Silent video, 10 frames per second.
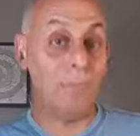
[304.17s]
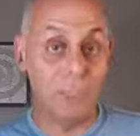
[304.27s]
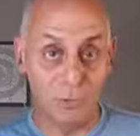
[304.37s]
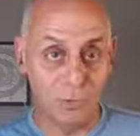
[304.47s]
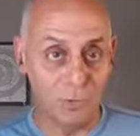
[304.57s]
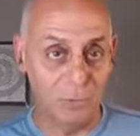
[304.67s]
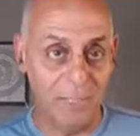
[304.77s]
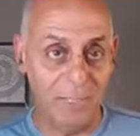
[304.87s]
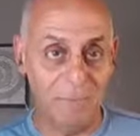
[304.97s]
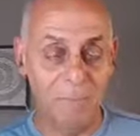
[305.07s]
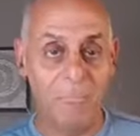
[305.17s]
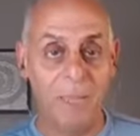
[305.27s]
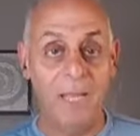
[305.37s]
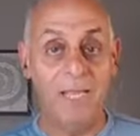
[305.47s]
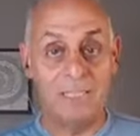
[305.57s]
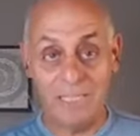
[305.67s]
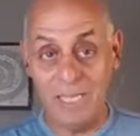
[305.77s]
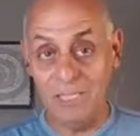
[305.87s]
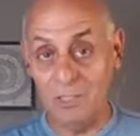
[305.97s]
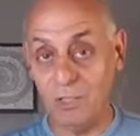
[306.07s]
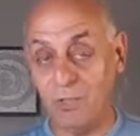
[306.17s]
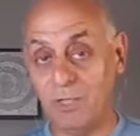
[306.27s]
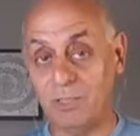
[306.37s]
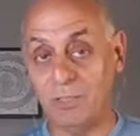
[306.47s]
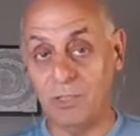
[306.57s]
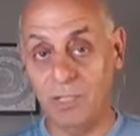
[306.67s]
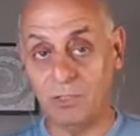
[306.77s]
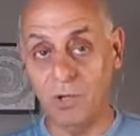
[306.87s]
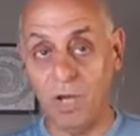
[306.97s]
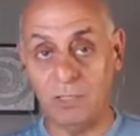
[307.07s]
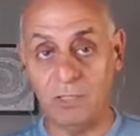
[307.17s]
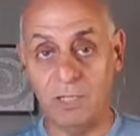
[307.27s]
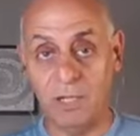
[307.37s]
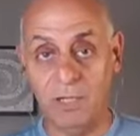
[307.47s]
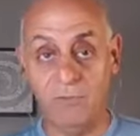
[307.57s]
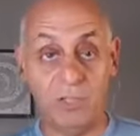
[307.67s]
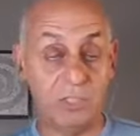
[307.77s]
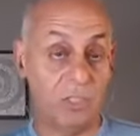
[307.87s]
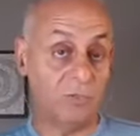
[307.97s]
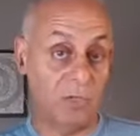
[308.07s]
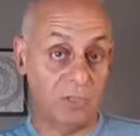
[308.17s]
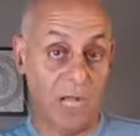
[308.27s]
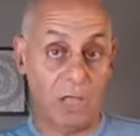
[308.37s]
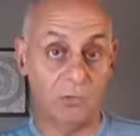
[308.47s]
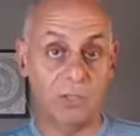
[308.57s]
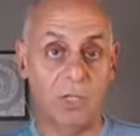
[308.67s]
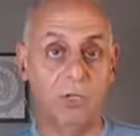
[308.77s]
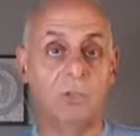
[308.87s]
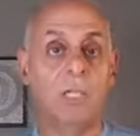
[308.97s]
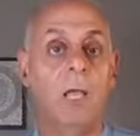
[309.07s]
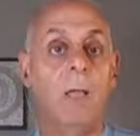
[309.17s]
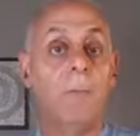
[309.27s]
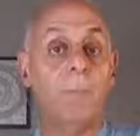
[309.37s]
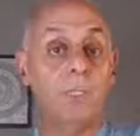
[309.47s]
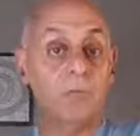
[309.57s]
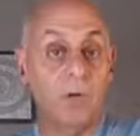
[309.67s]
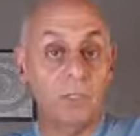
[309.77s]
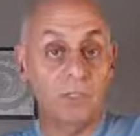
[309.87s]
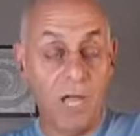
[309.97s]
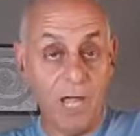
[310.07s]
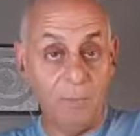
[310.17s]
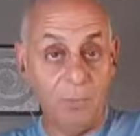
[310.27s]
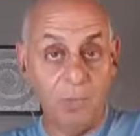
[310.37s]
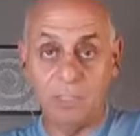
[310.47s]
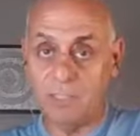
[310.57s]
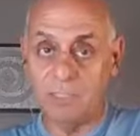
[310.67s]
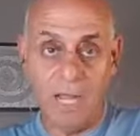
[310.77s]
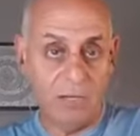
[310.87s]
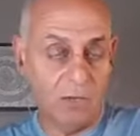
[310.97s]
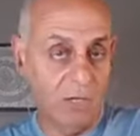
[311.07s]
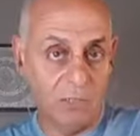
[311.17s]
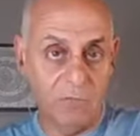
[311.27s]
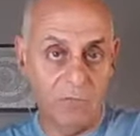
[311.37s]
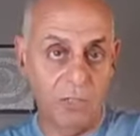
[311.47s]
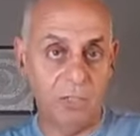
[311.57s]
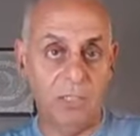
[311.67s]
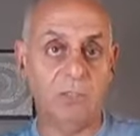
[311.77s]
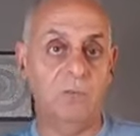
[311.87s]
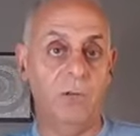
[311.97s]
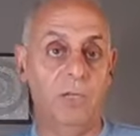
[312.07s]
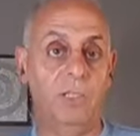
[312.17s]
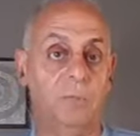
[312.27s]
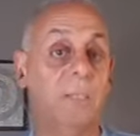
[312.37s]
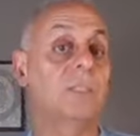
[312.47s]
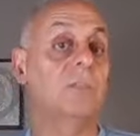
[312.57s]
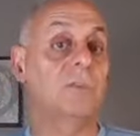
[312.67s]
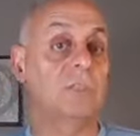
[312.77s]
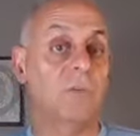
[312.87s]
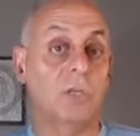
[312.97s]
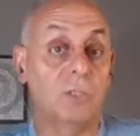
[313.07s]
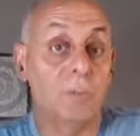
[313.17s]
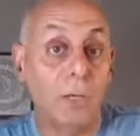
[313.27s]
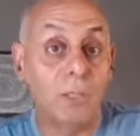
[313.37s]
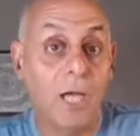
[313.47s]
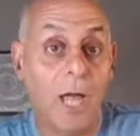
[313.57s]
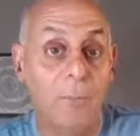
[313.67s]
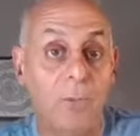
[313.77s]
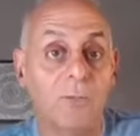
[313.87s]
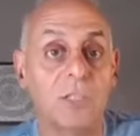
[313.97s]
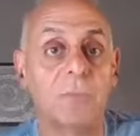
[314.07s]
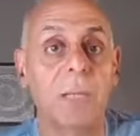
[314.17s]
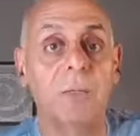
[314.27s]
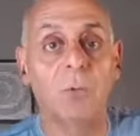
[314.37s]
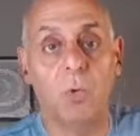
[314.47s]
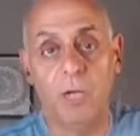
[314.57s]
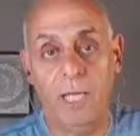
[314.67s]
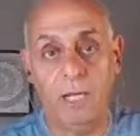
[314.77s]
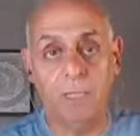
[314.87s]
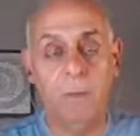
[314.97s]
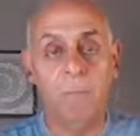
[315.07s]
consuming. It's easier, it's cost efficient as far as dollars goes, but as far as time goes, it's not cost efficient. It's very expensive as far as the amount of time you have to spend with organic